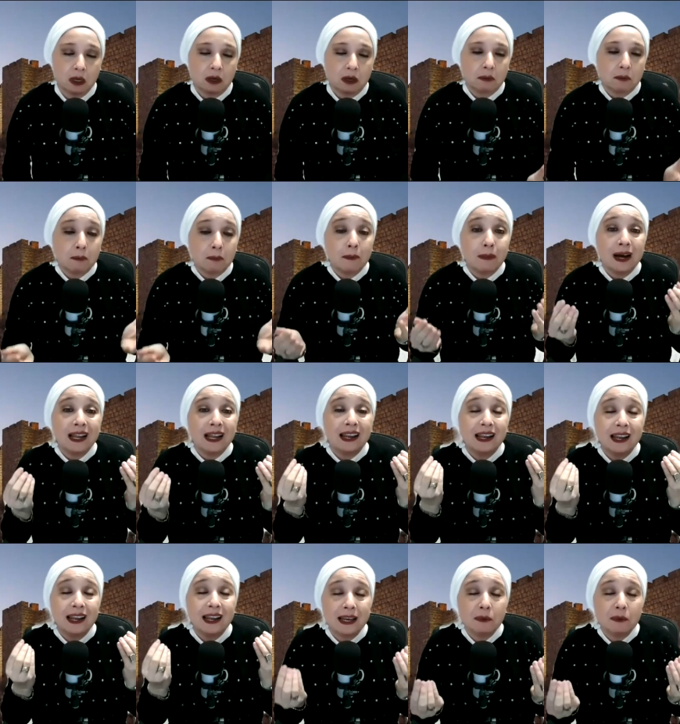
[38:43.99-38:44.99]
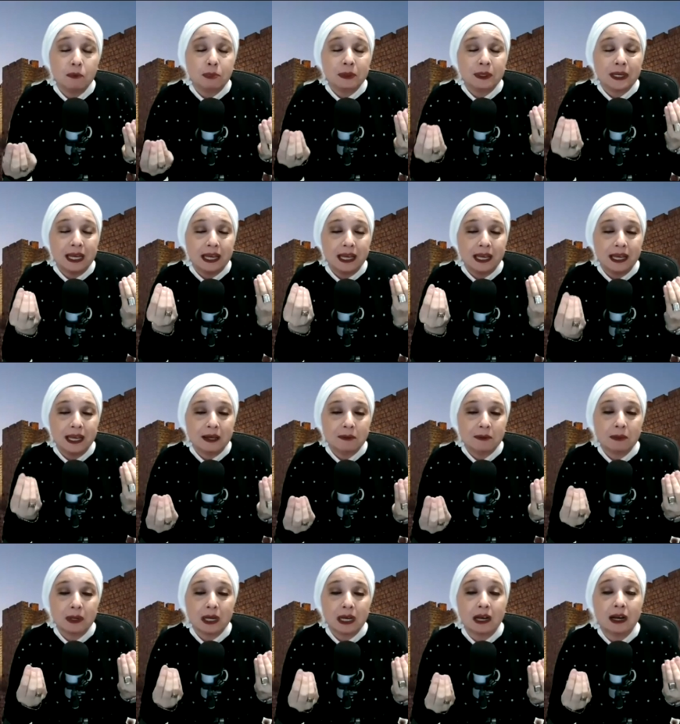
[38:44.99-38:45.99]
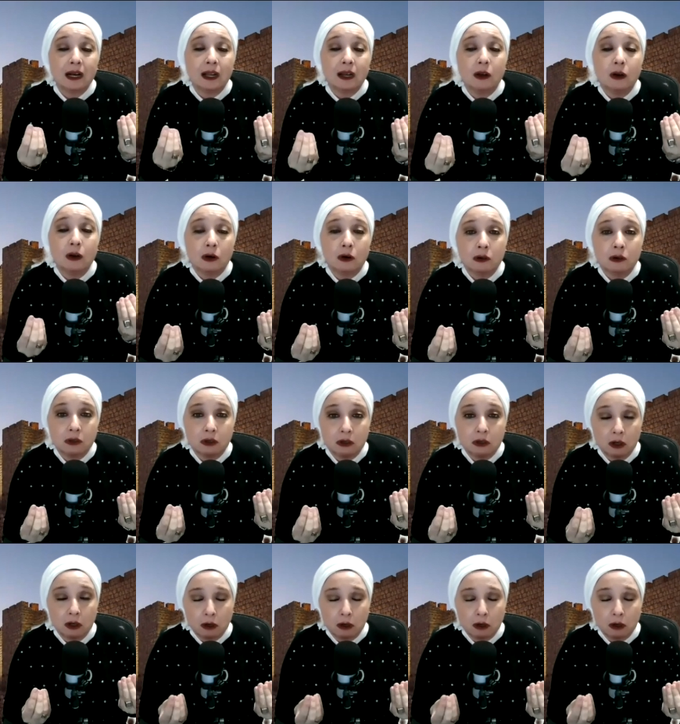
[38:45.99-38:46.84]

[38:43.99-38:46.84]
Male pnehem kalon,